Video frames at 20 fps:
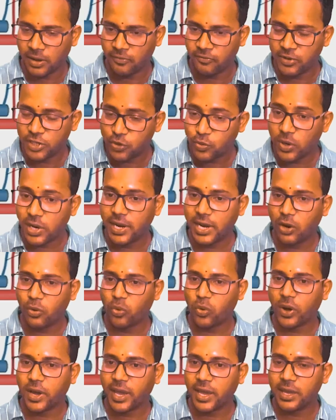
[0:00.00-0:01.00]
which will
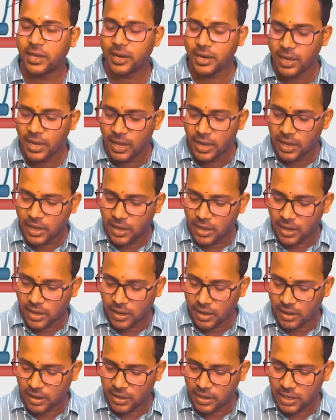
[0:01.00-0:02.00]
require
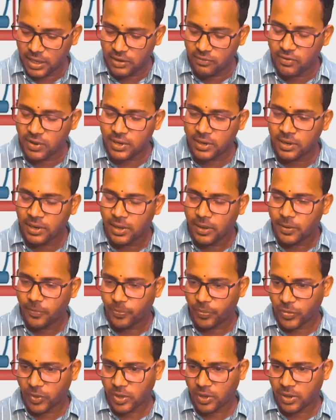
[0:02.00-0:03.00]
even
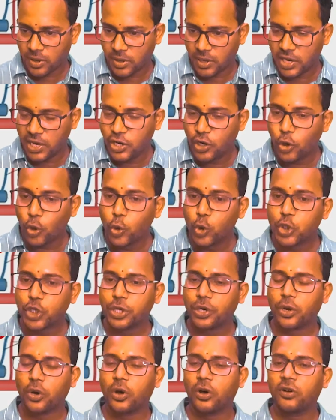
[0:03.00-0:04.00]

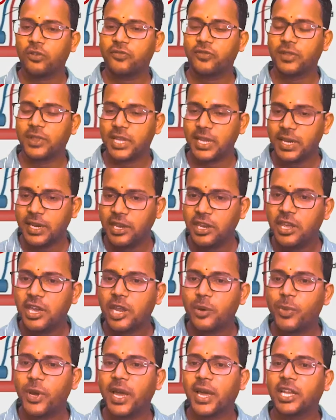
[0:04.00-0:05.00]
inclusion of the
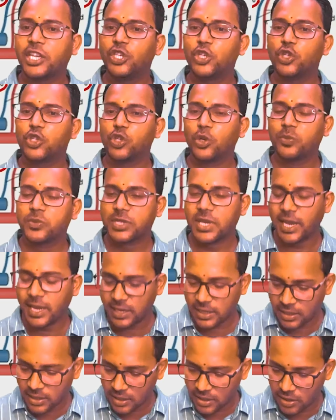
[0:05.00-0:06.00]
nearby angiosomes, like
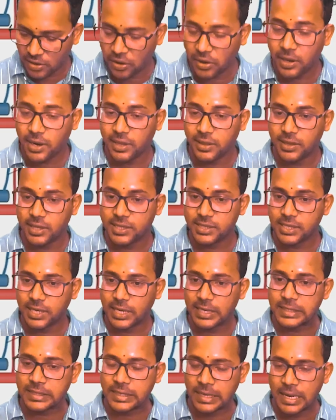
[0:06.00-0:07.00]
here in this
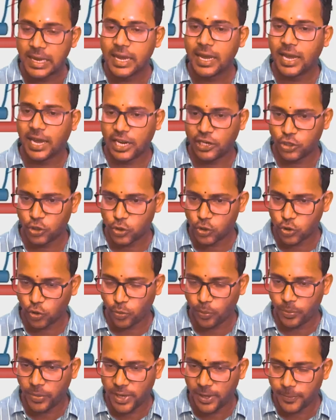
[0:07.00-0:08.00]
case
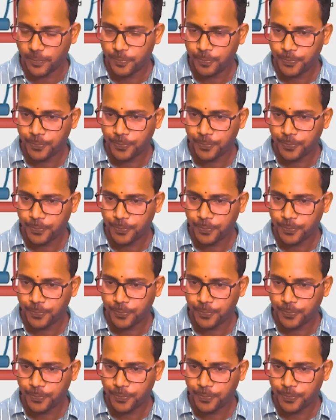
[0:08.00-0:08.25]
angiosome B.